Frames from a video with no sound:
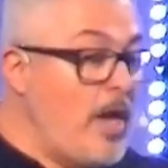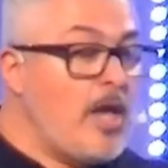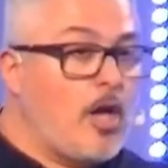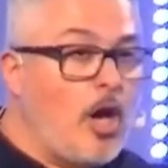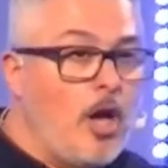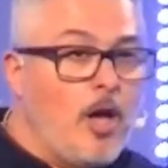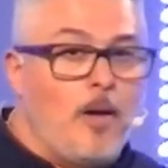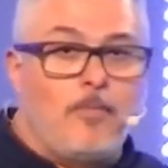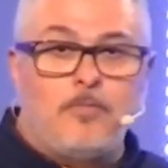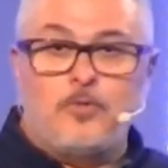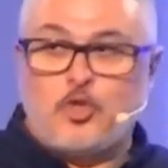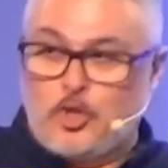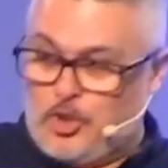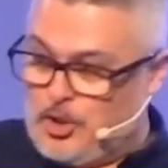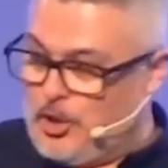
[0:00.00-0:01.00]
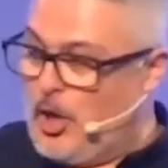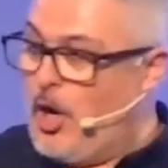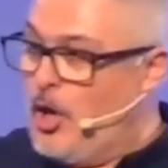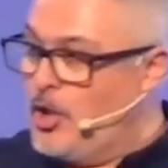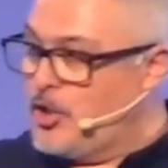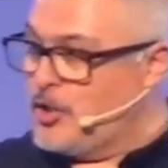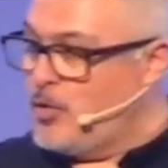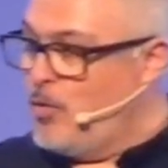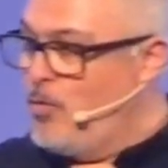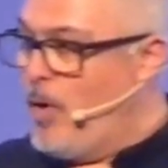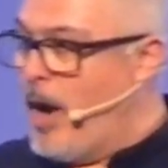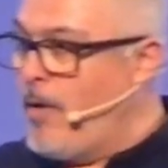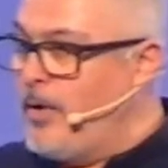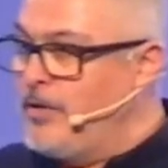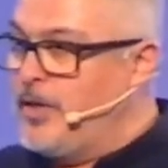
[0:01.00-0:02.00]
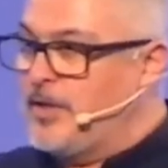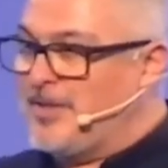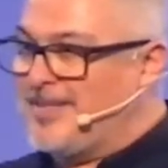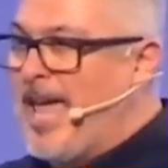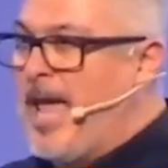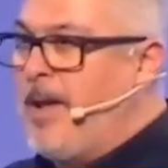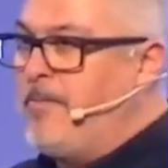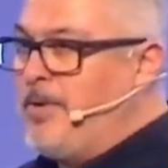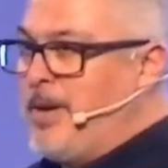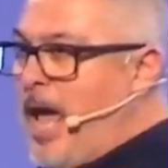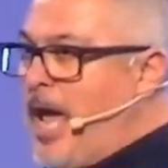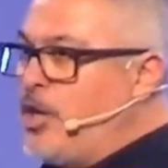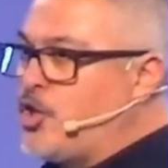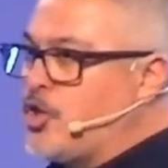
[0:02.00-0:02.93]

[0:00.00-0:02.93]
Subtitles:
We come to church wearing the same